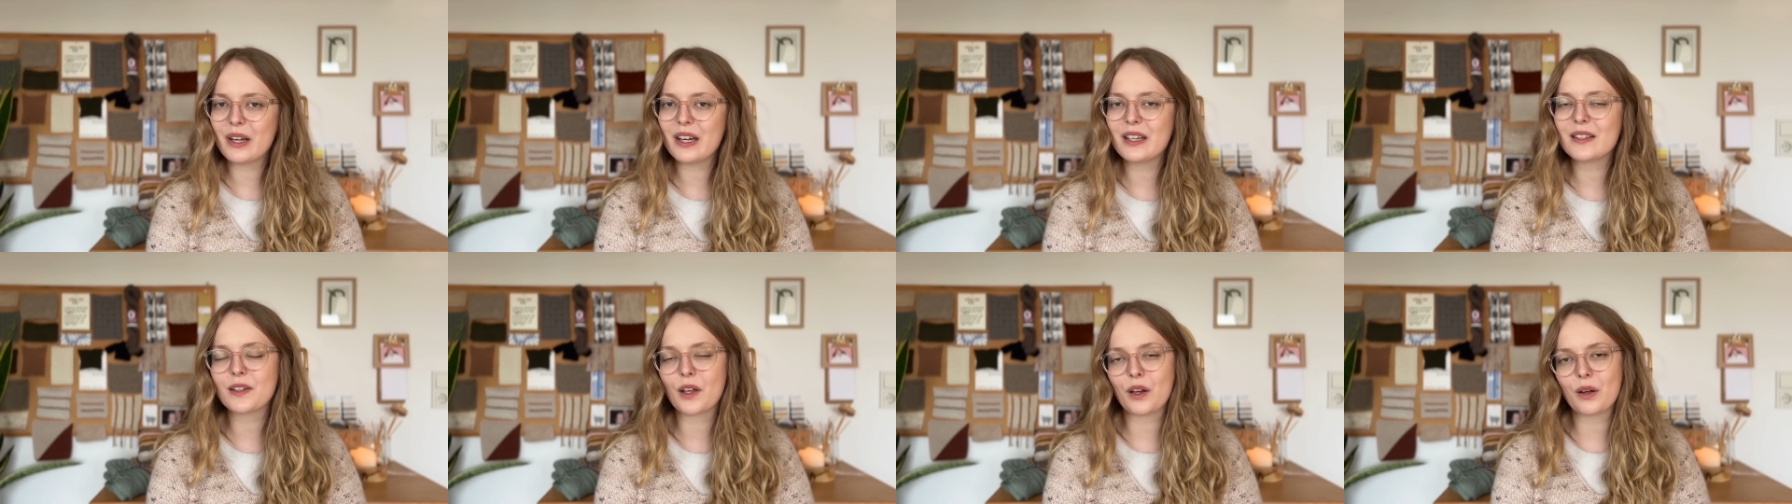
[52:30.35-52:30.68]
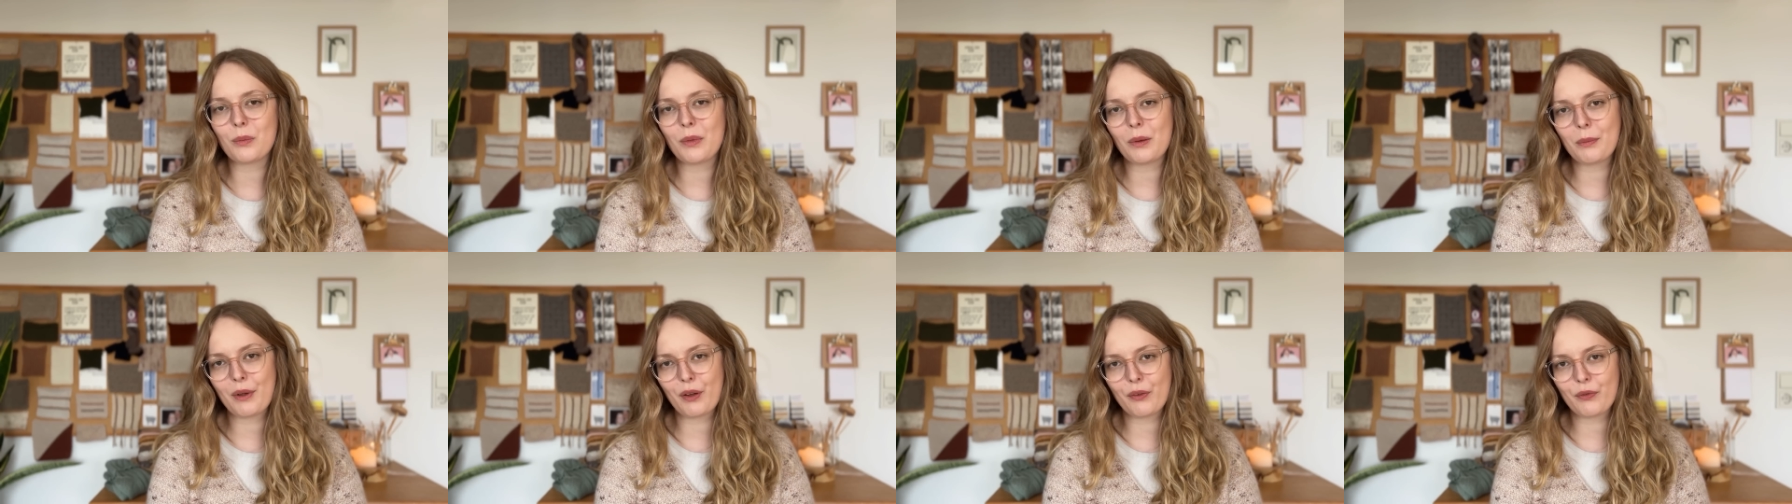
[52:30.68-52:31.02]
It's going to
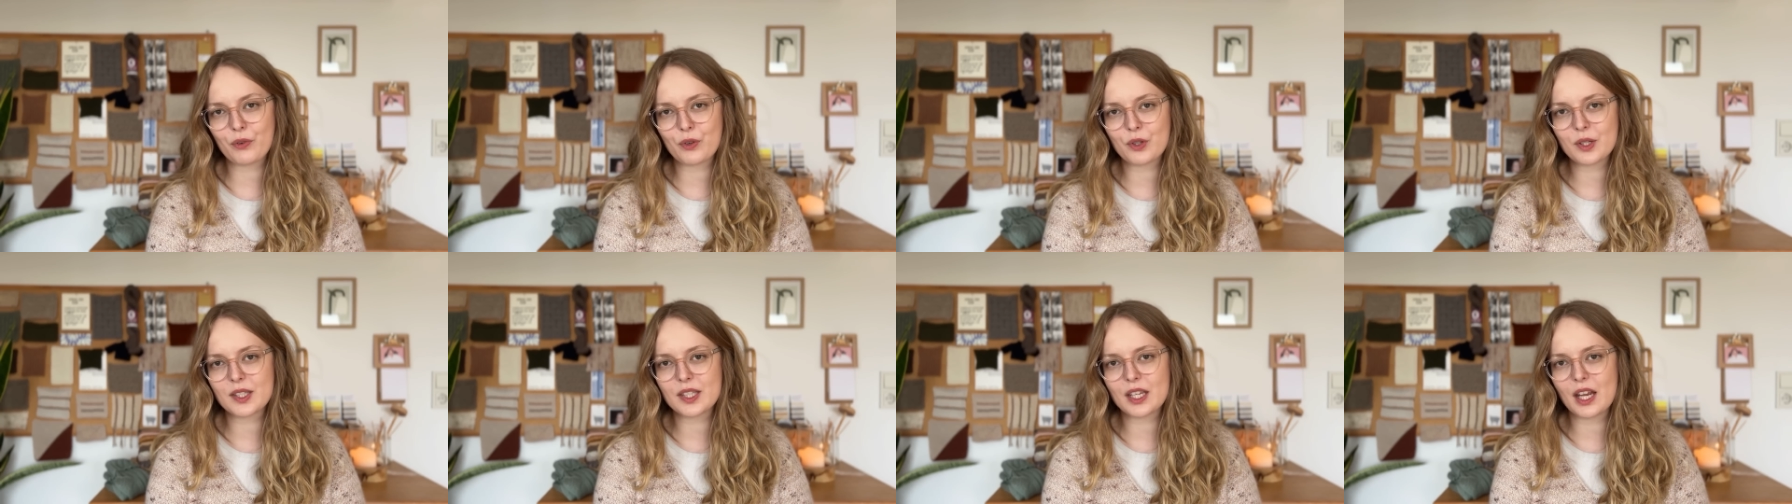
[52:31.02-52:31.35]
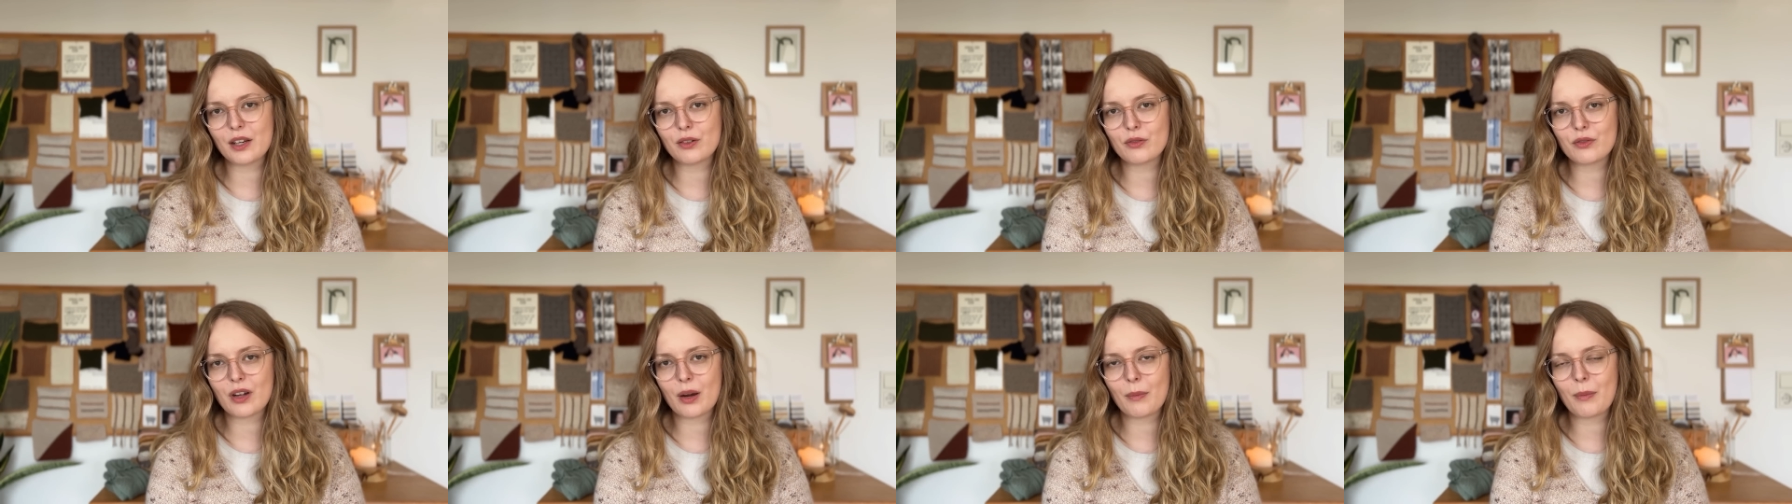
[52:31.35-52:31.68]
be my first
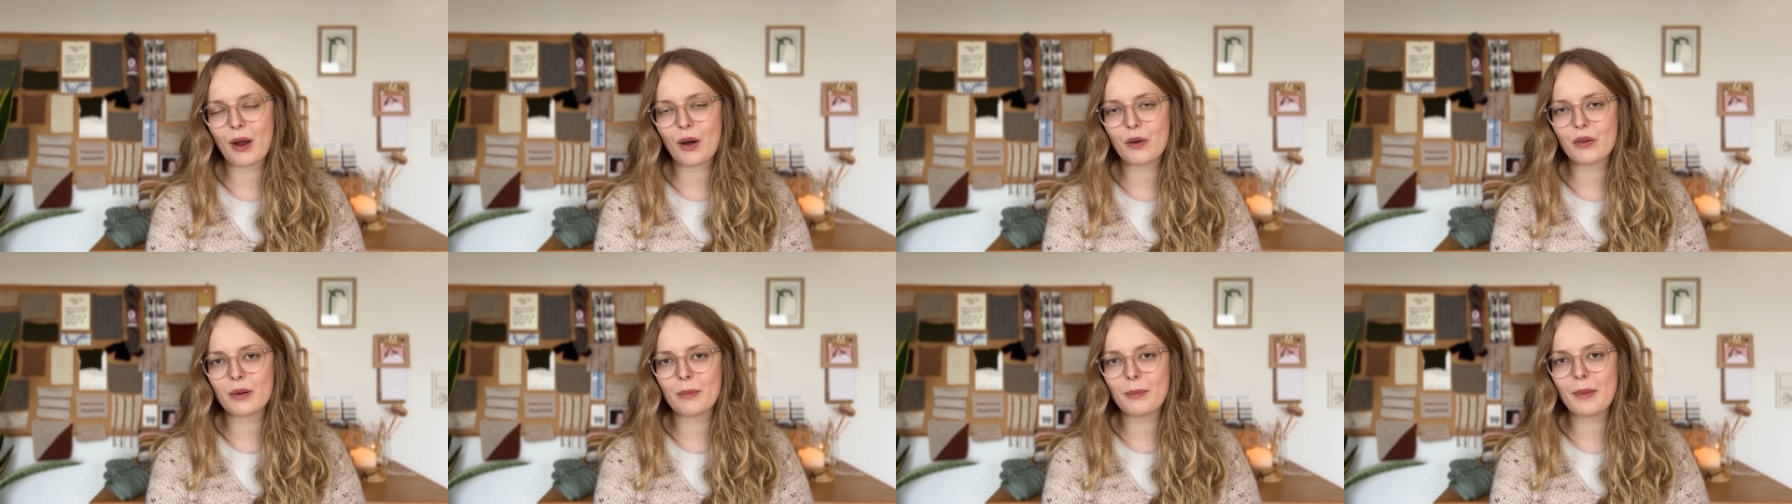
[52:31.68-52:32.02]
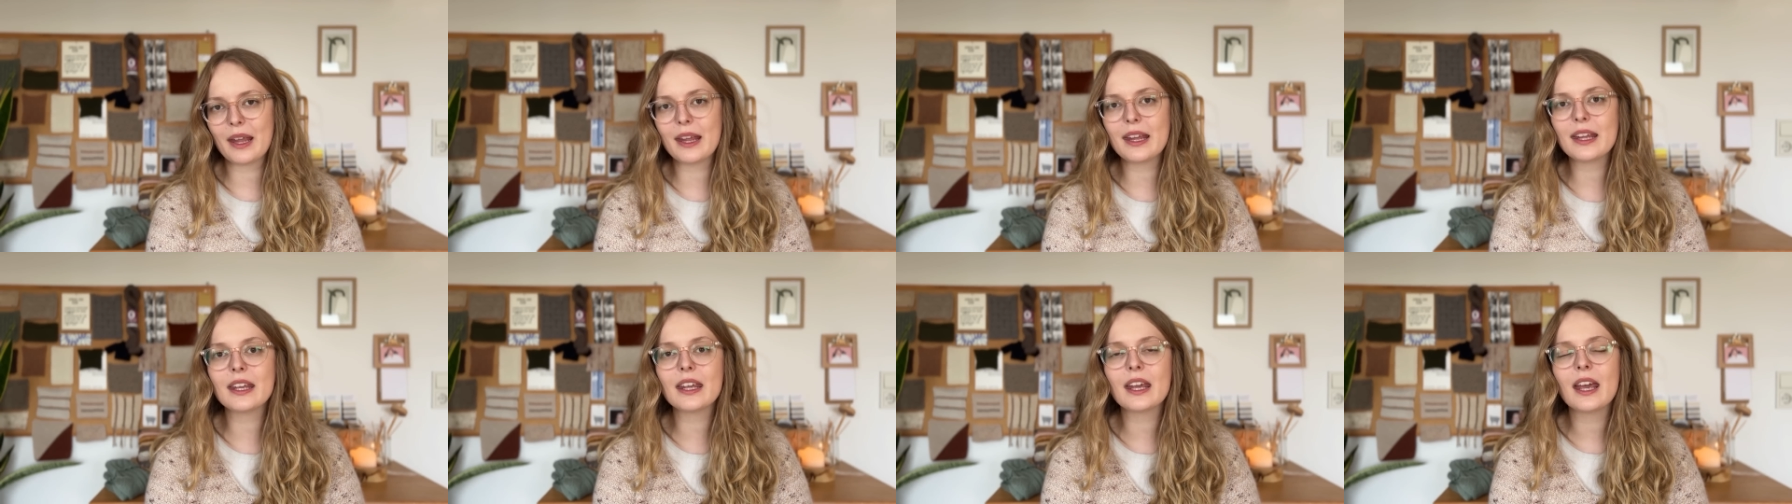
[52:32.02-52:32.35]
Andrea Mowry
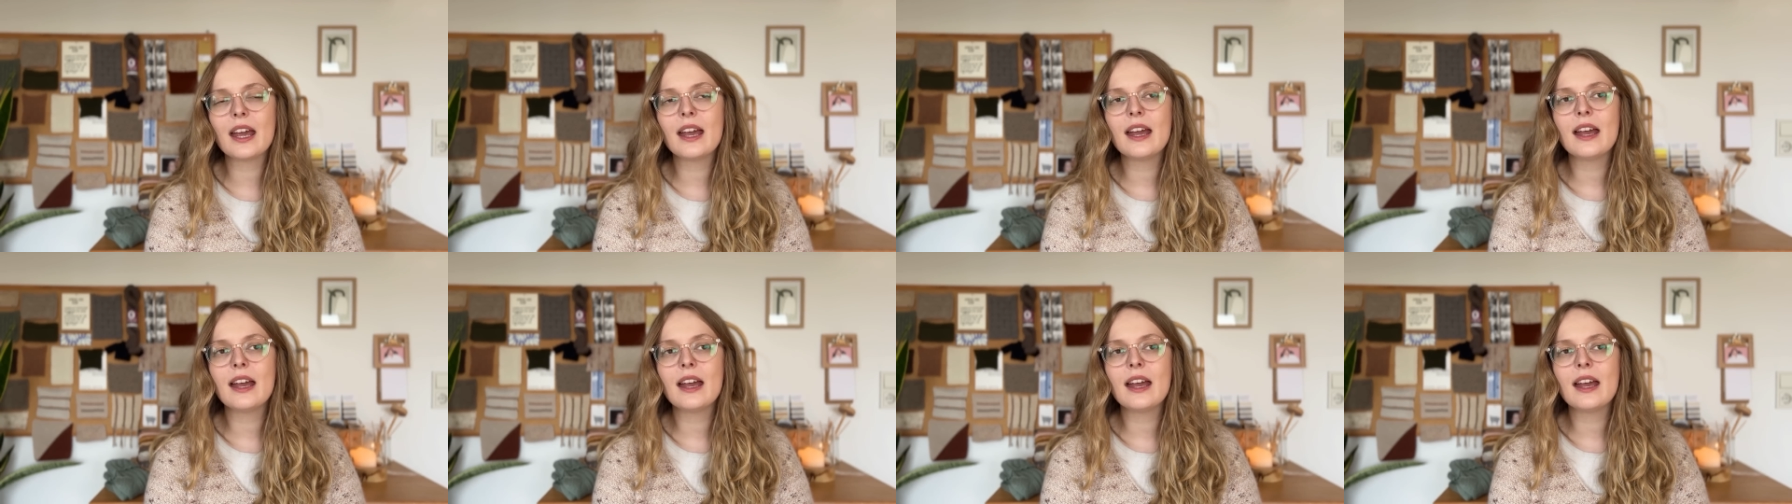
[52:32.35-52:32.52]
make.